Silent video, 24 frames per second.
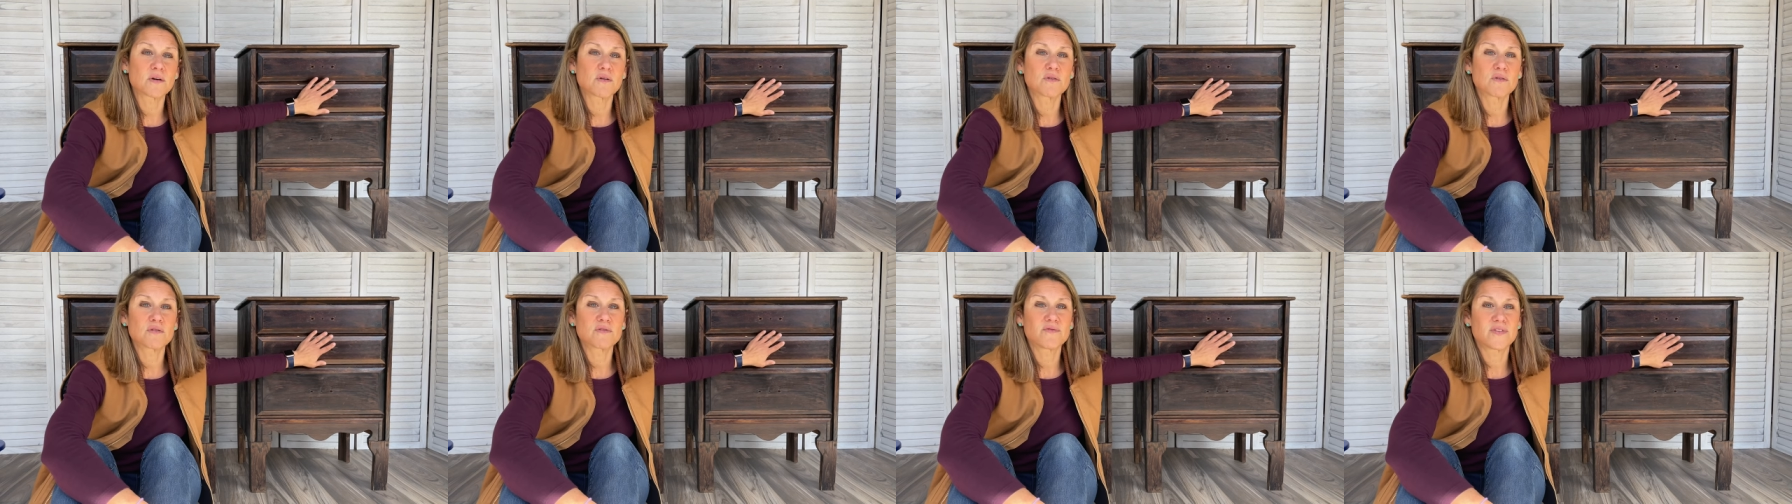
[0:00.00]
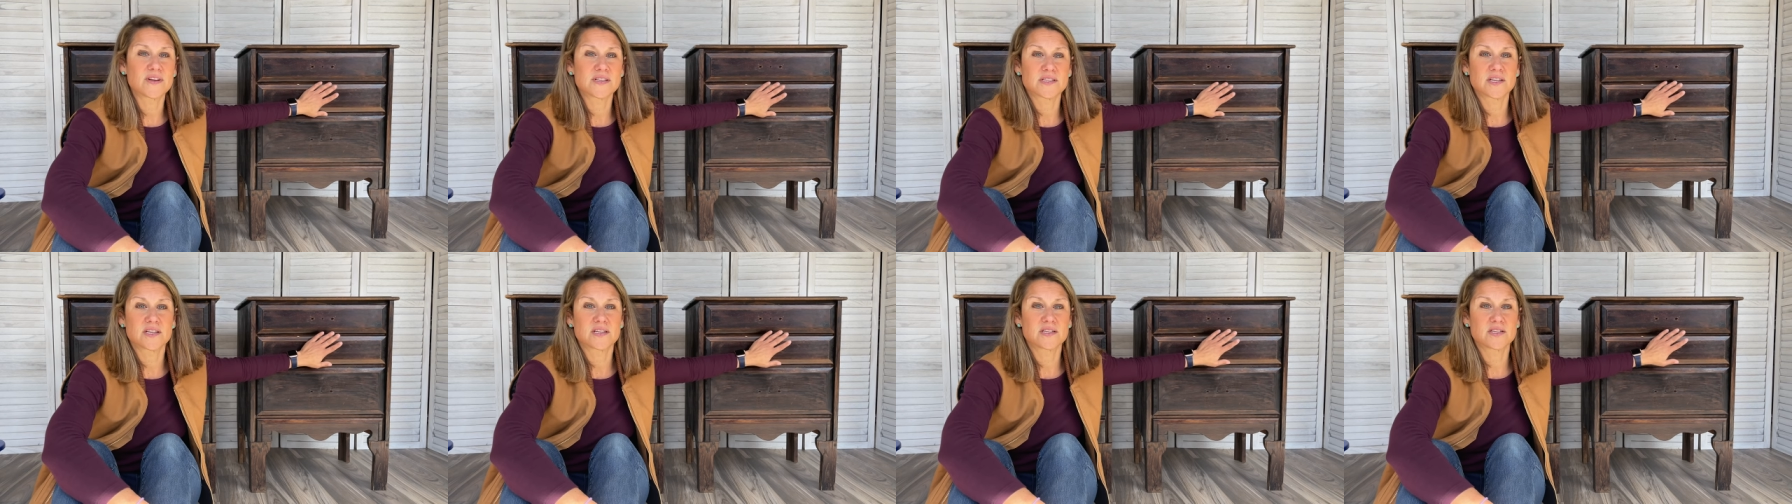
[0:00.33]
old
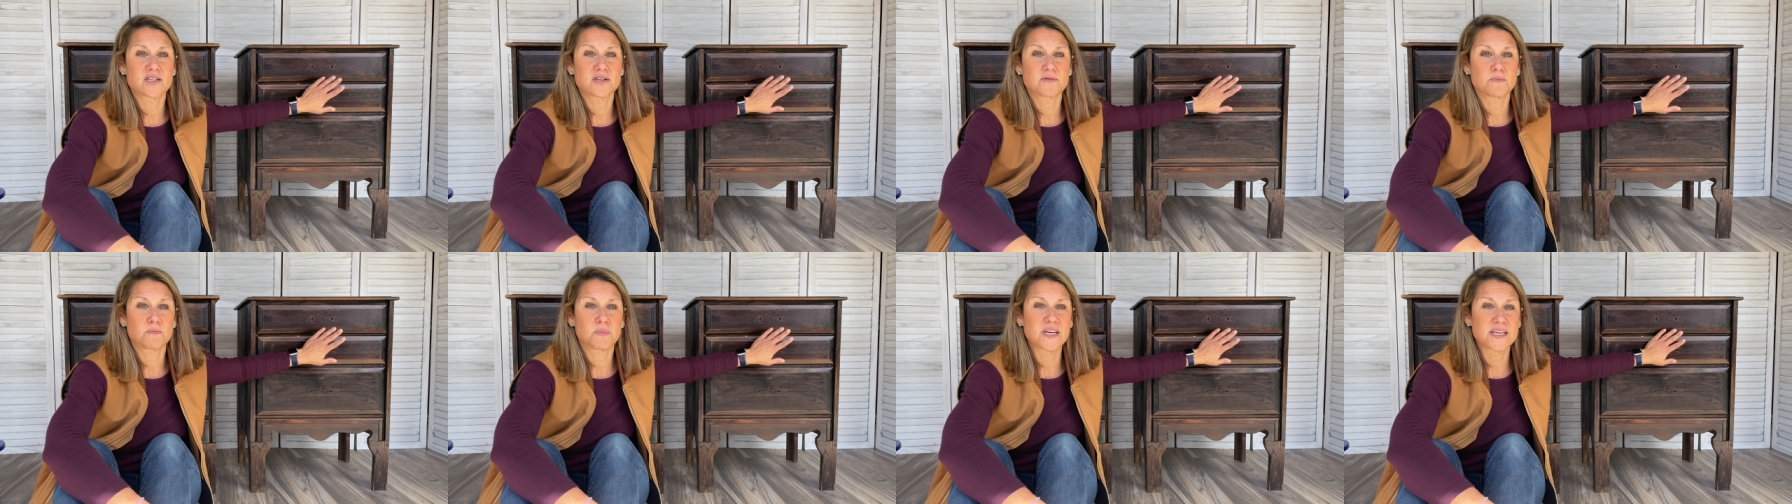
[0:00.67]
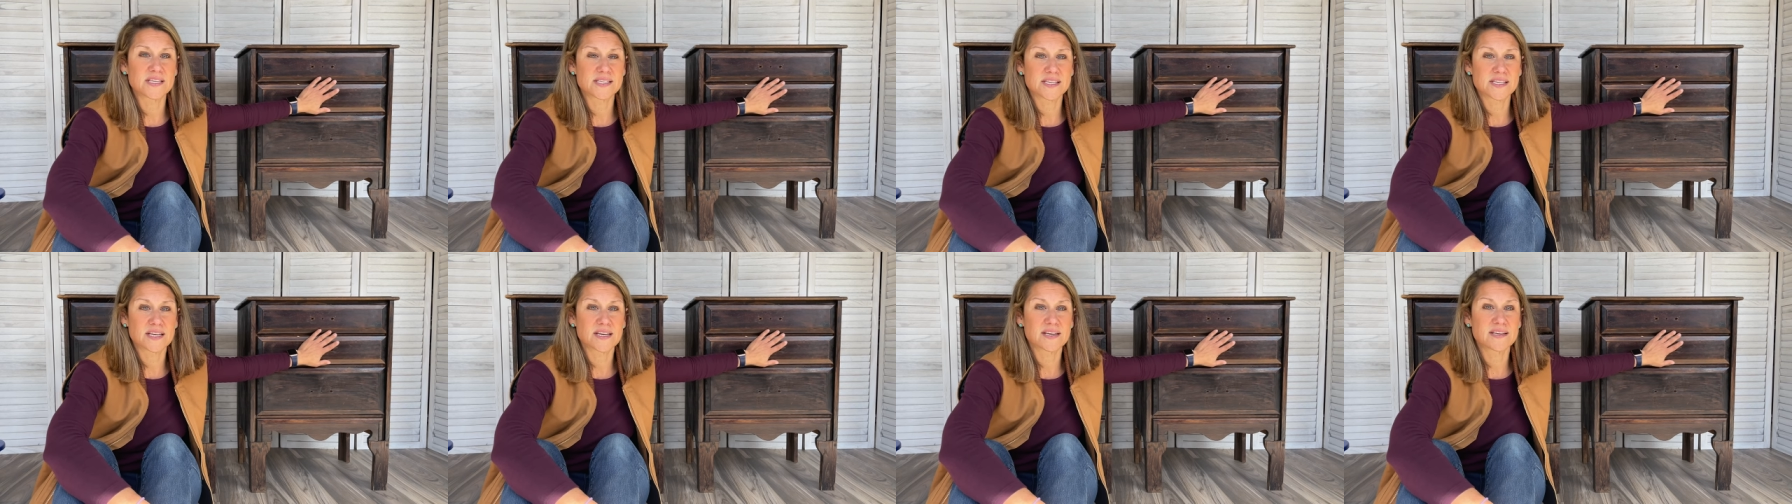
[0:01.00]
vintage
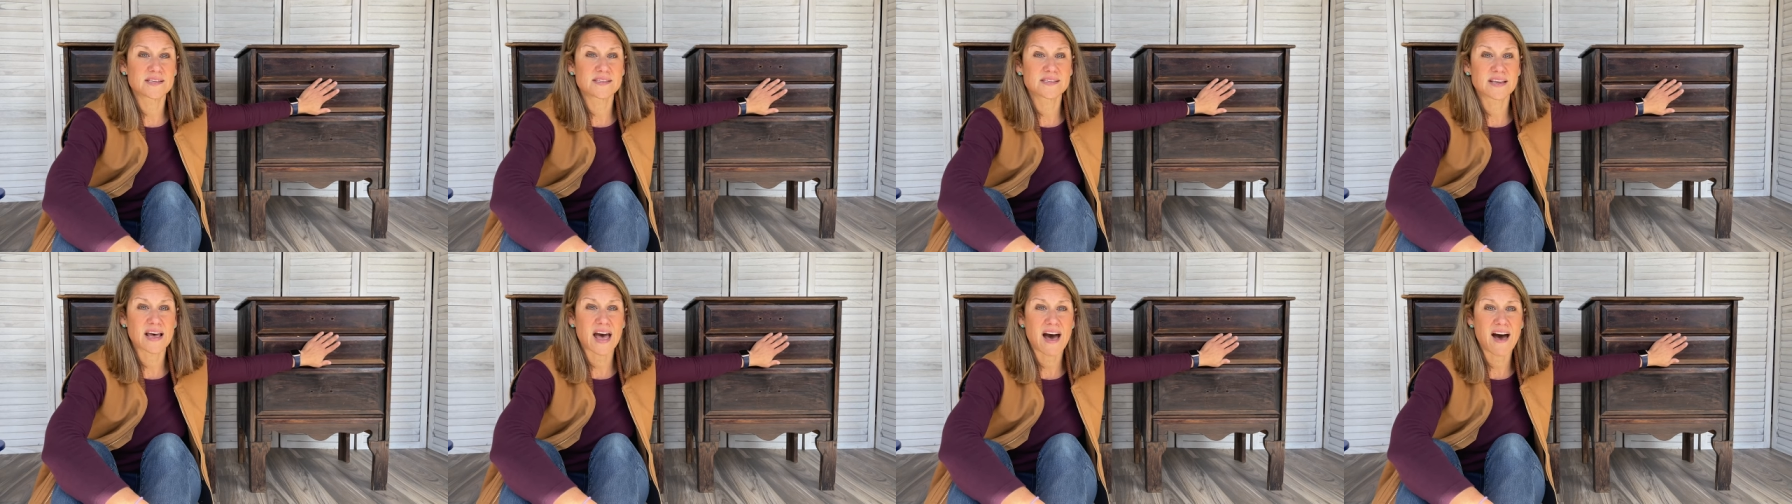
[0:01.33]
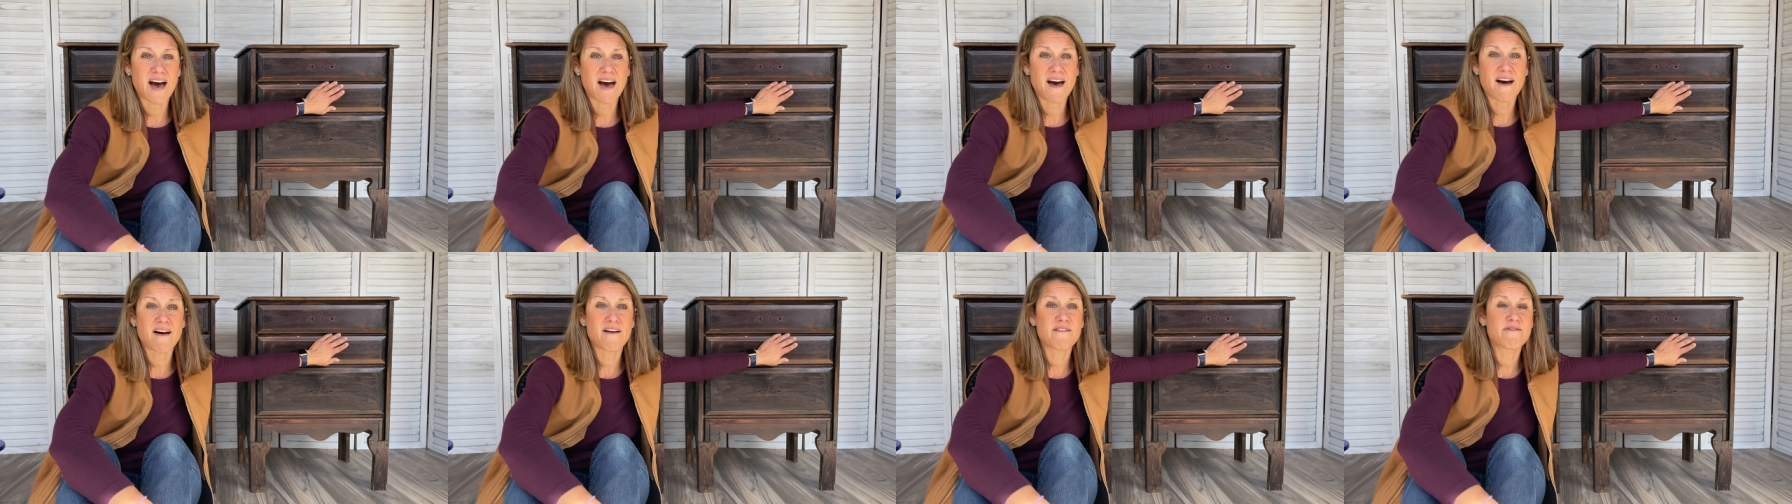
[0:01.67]
pieces
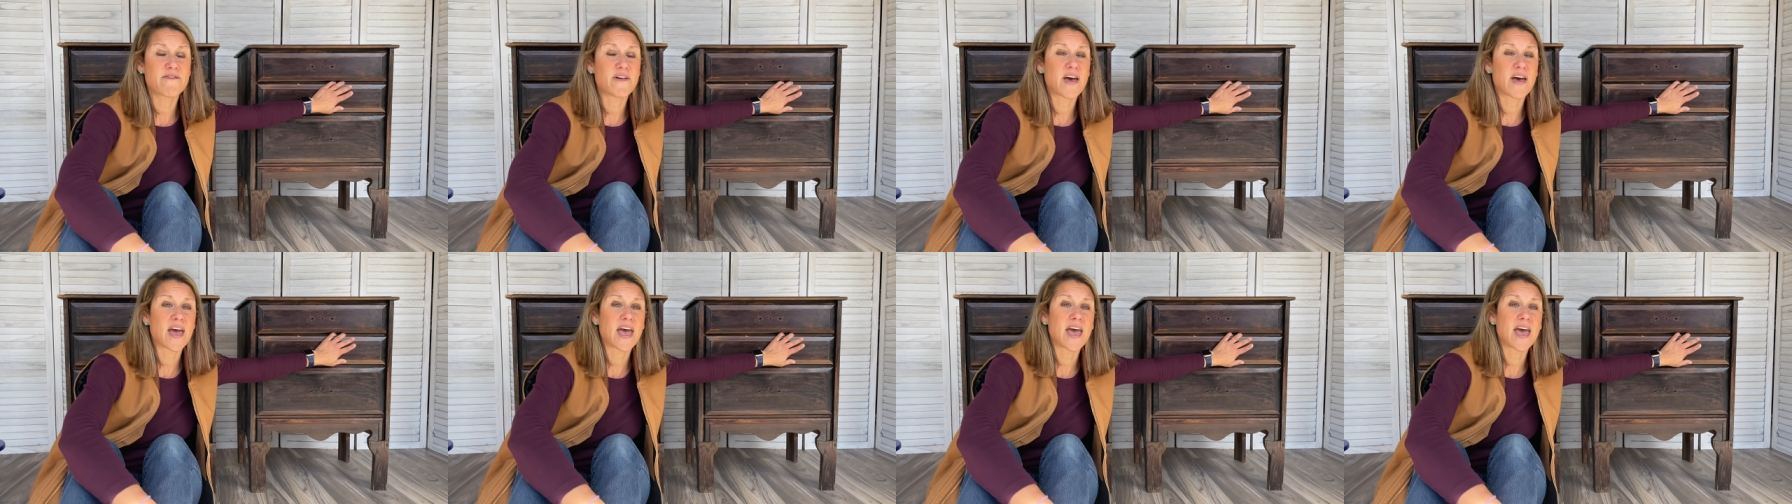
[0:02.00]
have